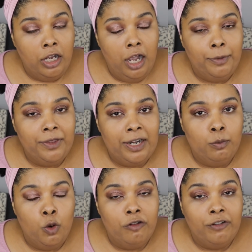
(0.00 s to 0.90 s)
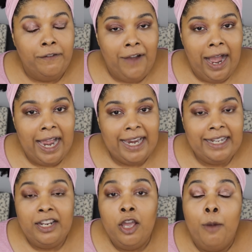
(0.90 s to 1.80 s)
couple that are more
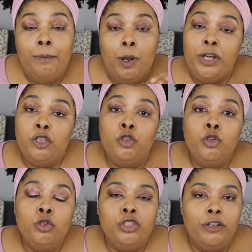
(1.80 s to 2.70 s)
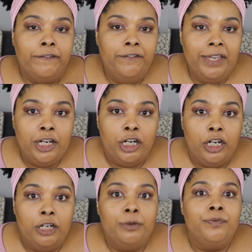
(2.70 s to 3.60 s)
refined, but when you use your
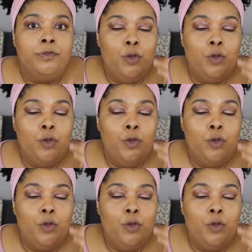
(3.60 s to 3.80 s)
finger,